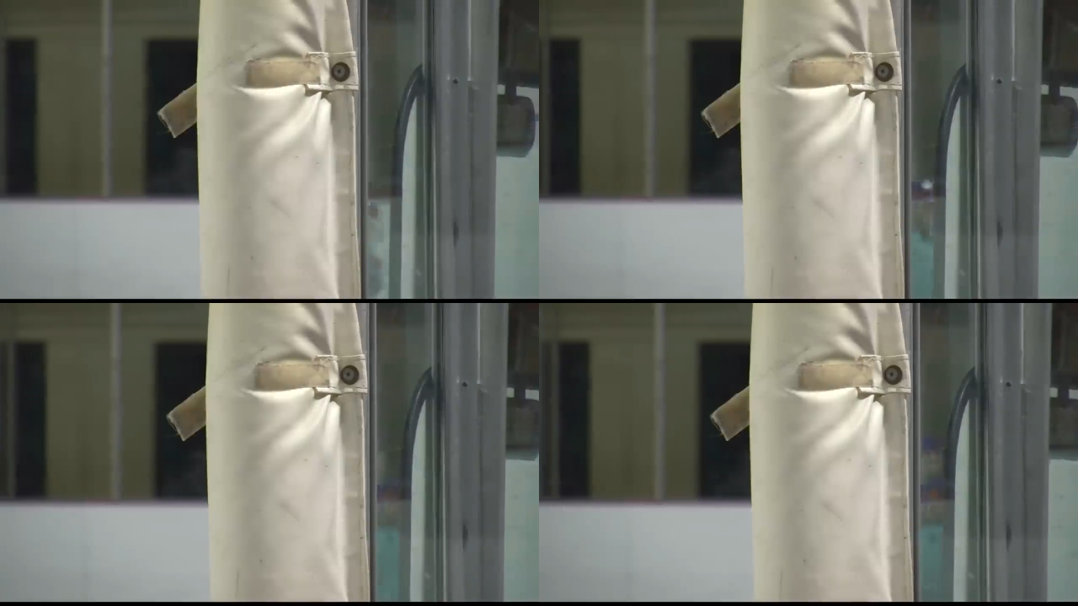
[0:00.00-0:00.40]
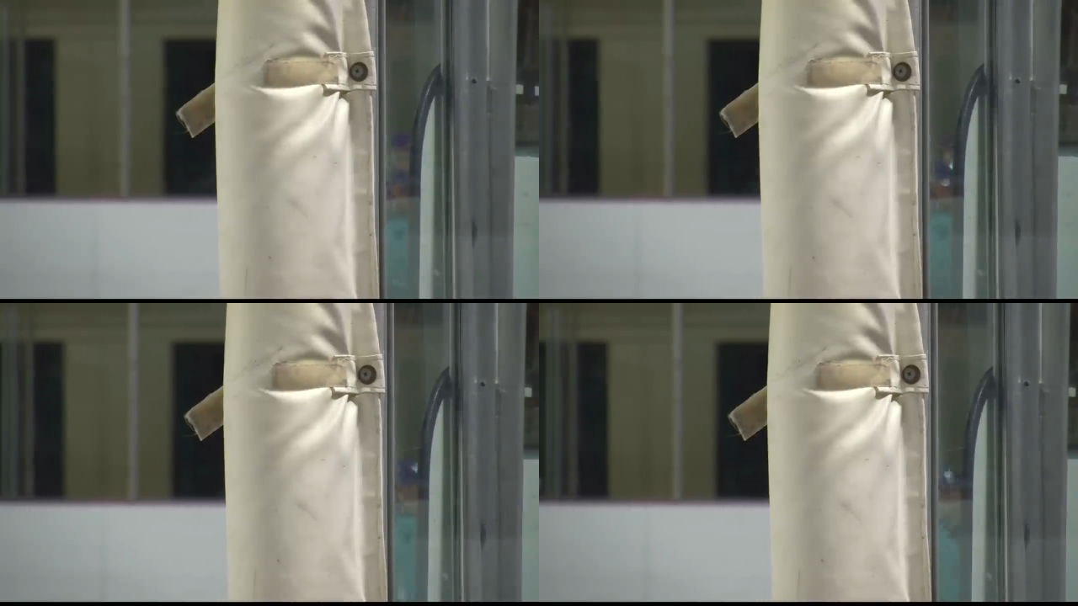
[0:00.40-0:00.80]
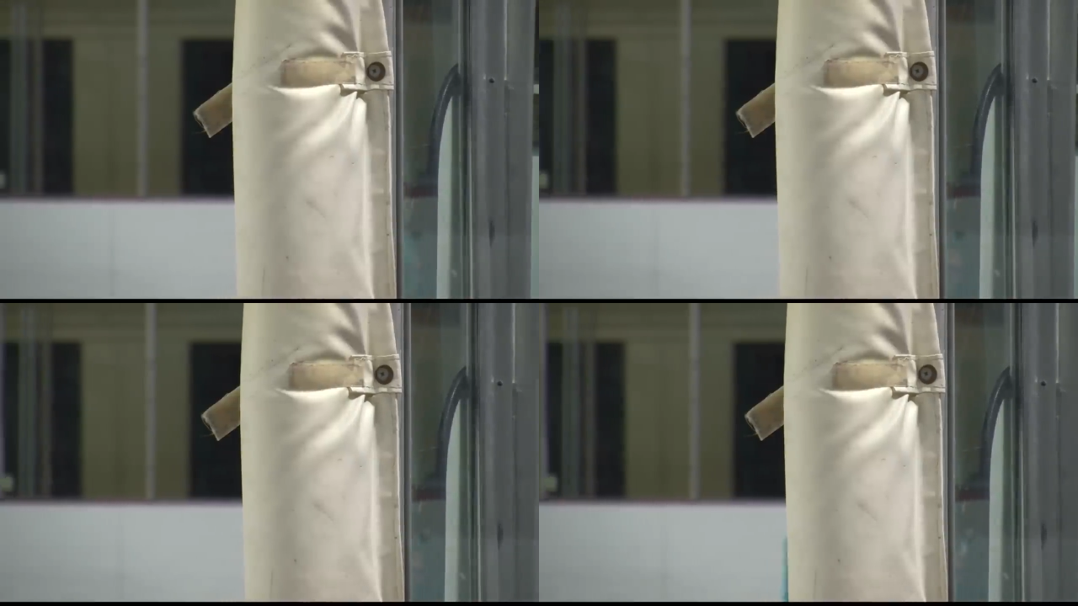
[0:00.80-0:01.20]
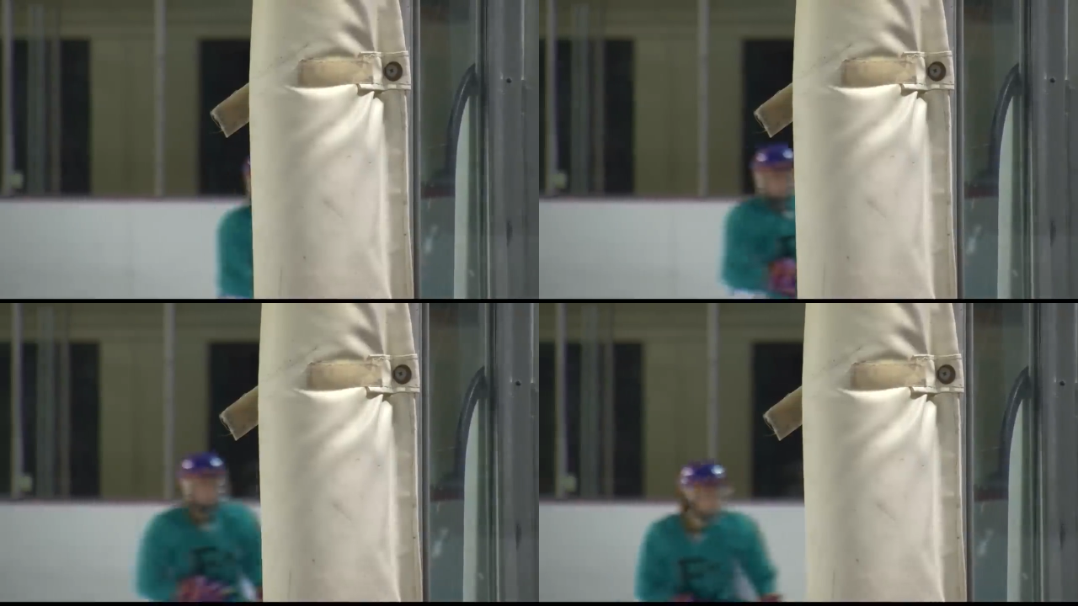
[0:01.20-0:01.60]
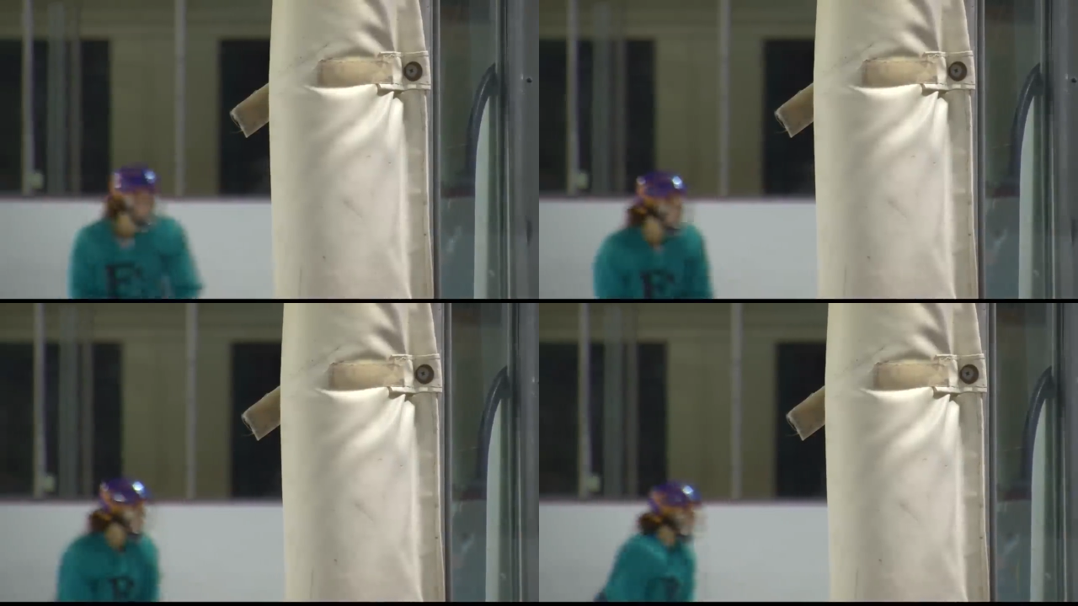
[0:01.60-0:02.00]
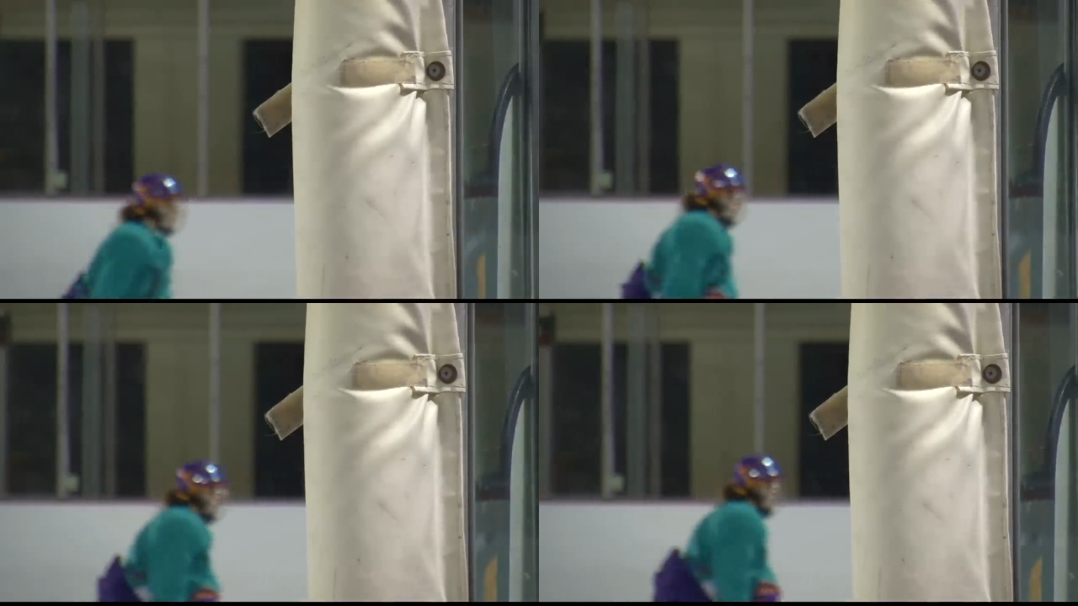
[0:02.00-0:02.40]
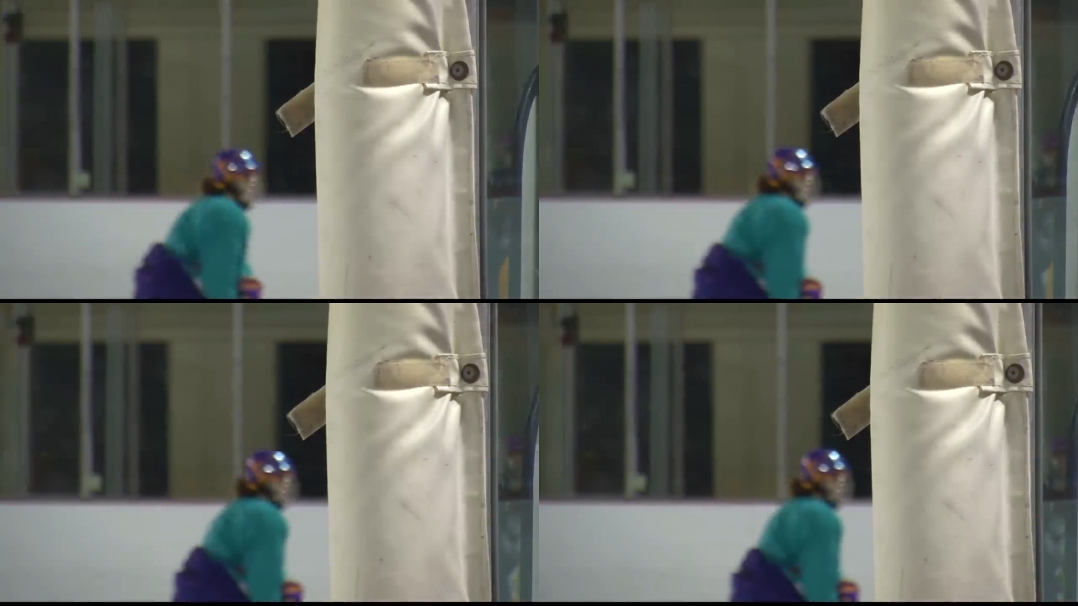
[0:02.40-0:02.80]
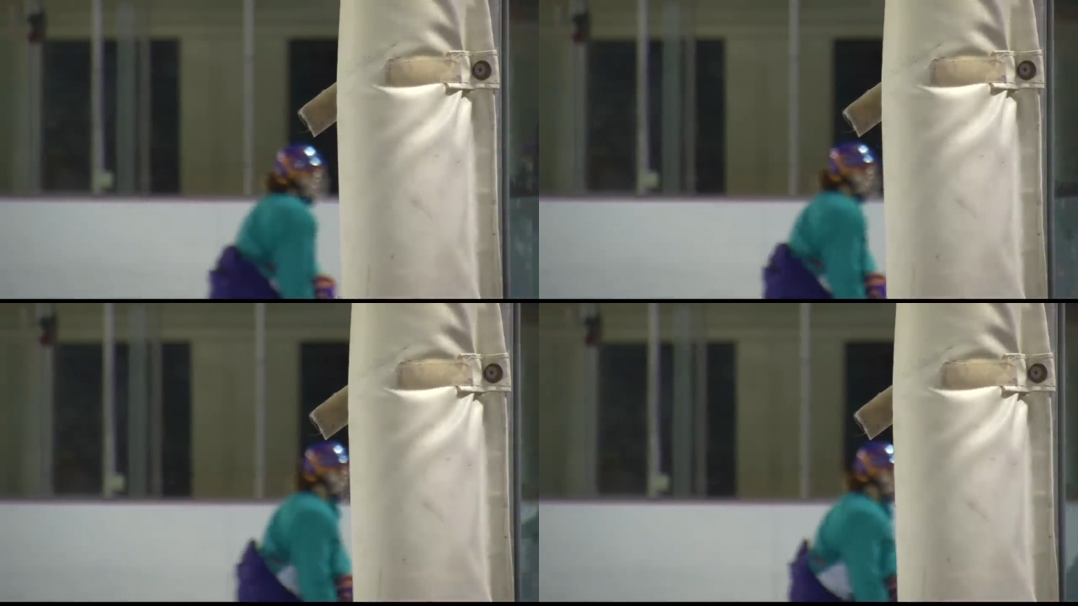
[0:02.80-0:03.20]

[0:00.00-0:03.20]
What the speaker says: Nobody's mouth can be seen.